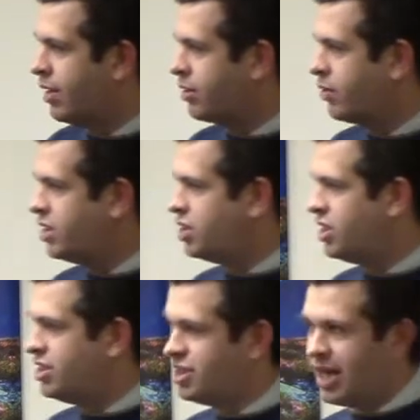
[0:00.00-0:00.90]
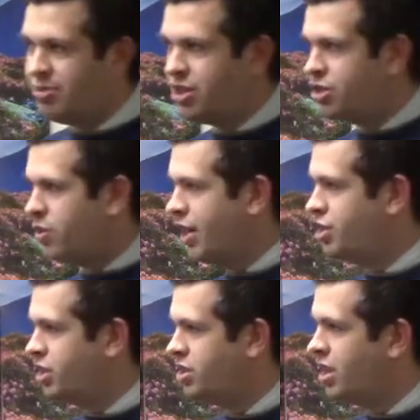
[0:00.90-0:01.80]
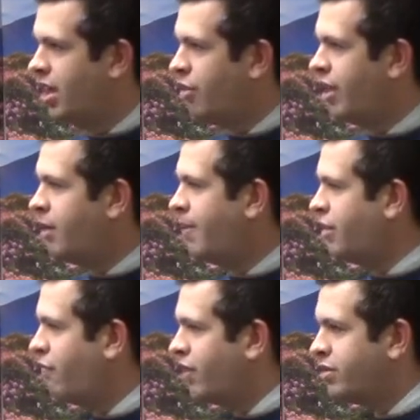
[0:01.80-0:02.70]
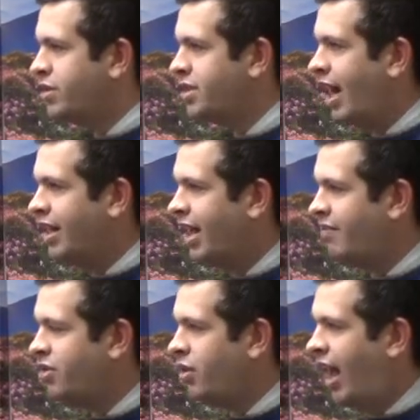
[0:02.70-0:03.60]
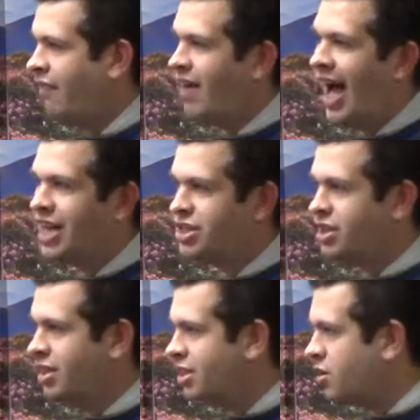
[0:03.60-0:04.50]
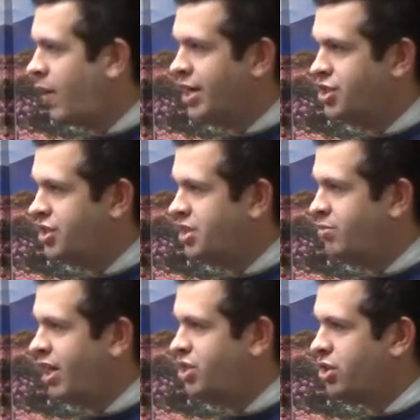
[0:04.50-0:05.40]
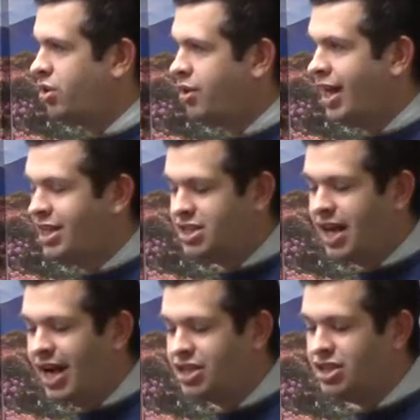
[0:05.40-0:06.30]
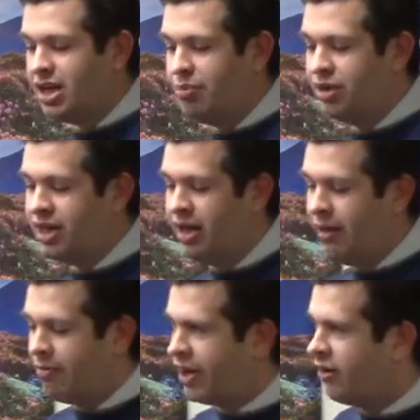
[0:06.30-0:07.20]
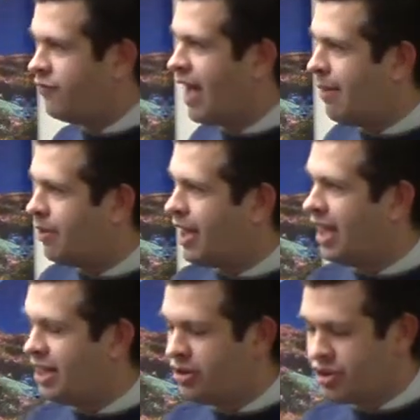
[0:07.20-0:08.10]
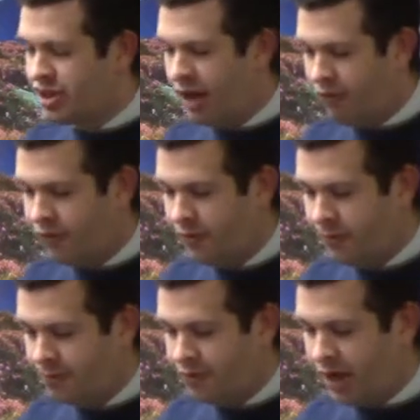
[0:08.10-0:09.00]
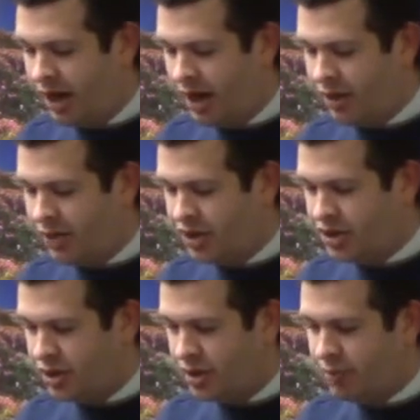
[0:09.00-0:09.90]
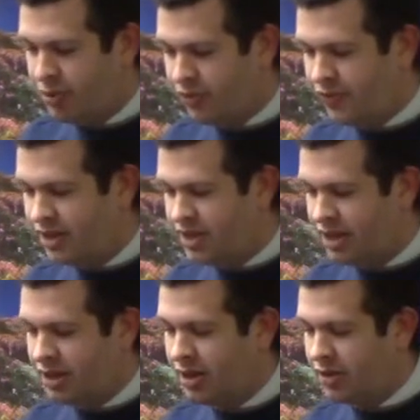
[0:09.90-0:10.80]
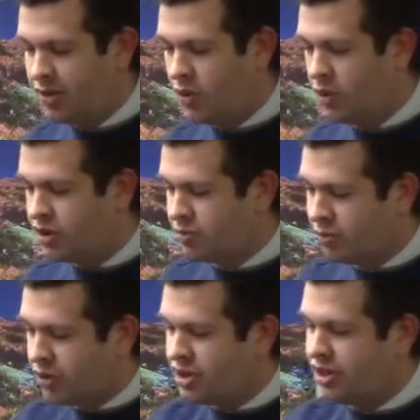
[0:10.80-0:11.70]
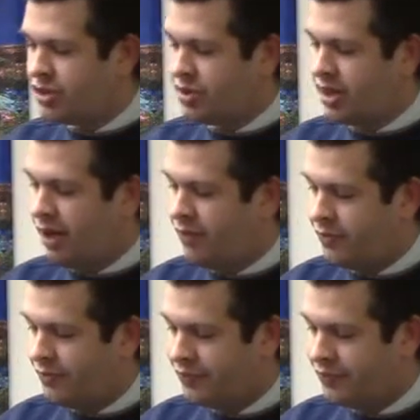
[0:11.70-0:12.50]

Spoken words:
other Christians, same situations. Think about the victories God gave in your life. Ask these questions. Make sure that it's not just something that you're fabricating yourself, that you're preventing the Lord's mercies yourself.